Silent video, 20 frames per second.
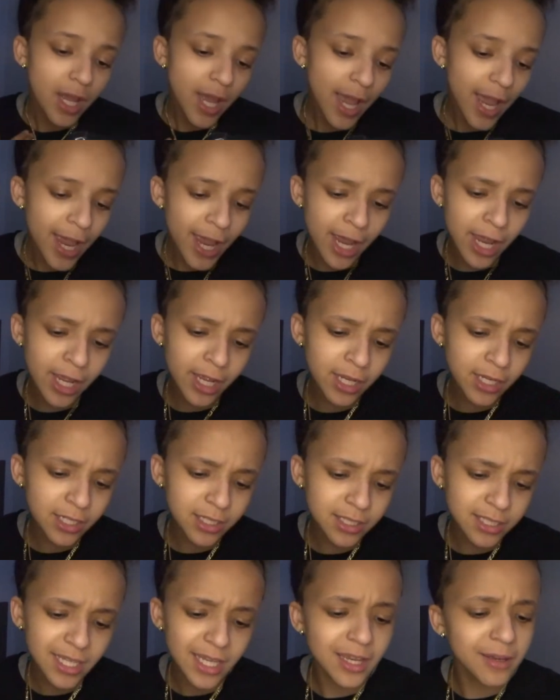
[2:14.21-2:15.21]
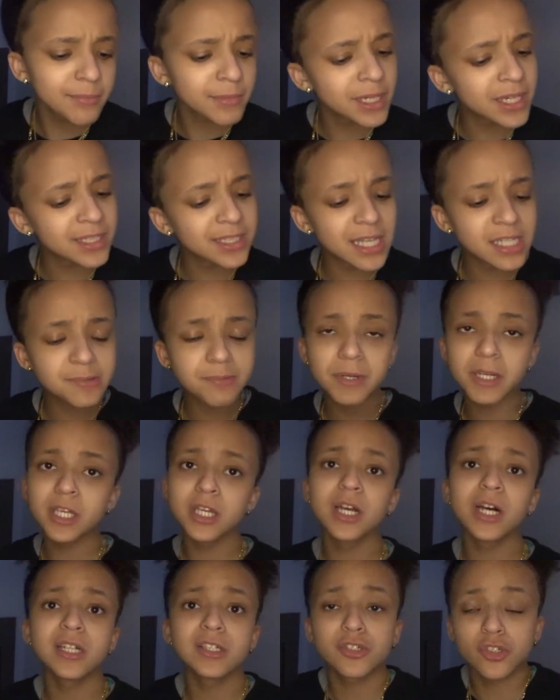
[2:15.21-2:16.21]
And yeah, man, that's pretty
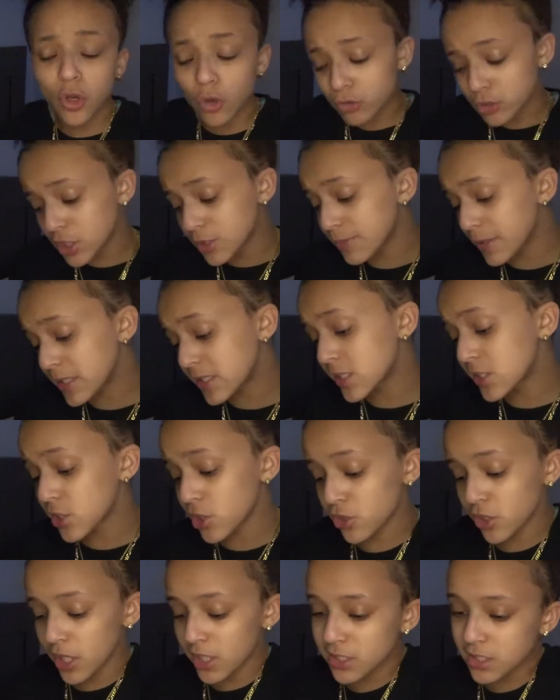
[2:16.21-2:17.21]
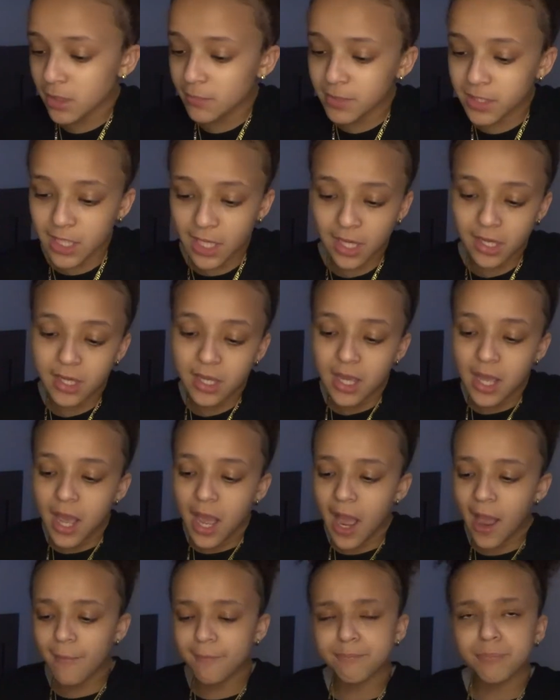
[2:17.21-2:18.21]
good. So she basically just trying to tell me that
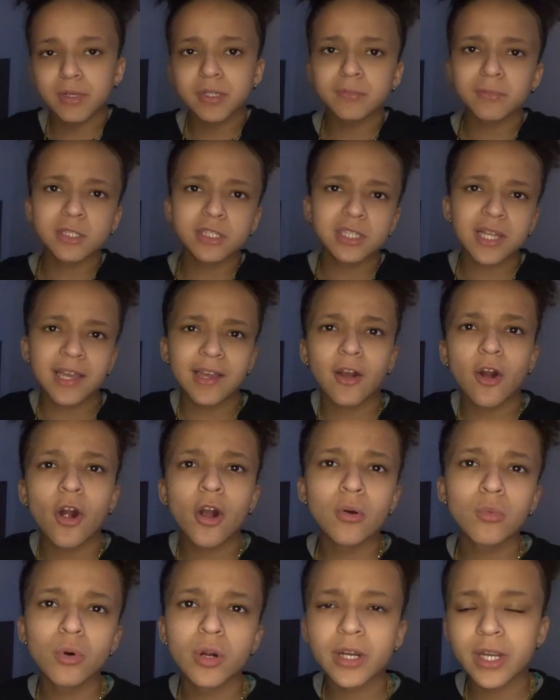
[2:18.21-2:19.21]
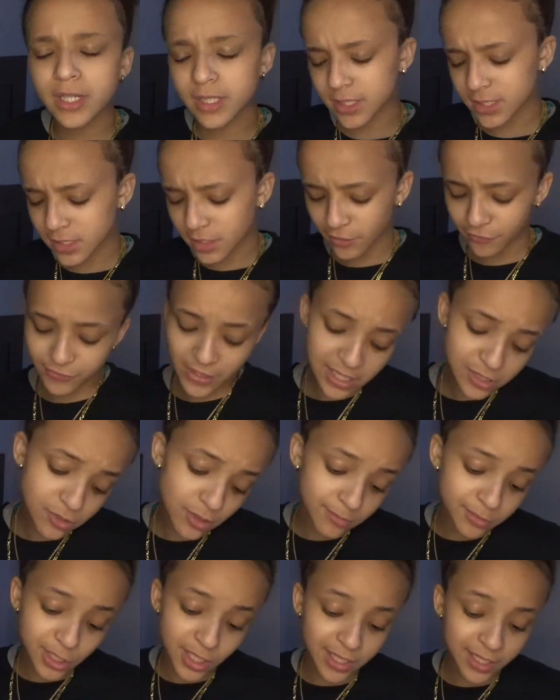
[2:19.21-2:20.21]
I'm pretty much like hard working and stuff. That's what
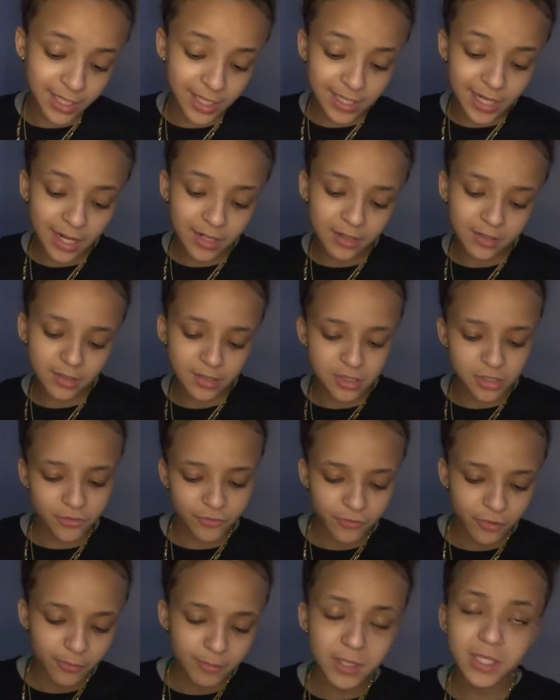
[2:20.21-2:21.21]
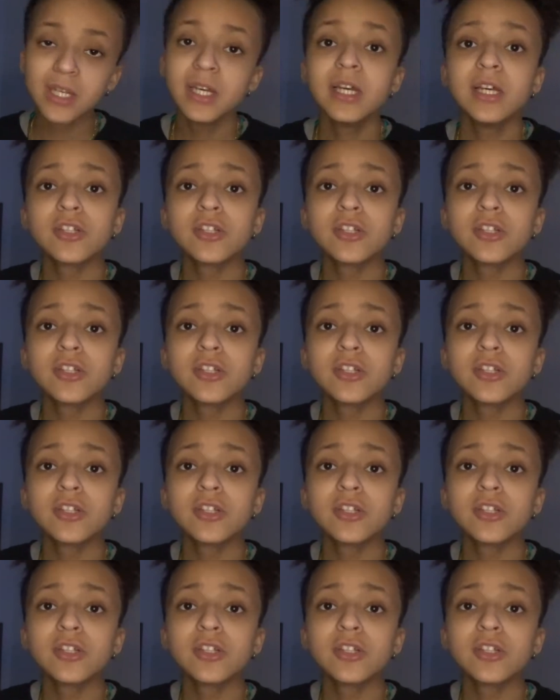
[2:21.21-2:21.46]
I'm trying to get out of this, you feel me?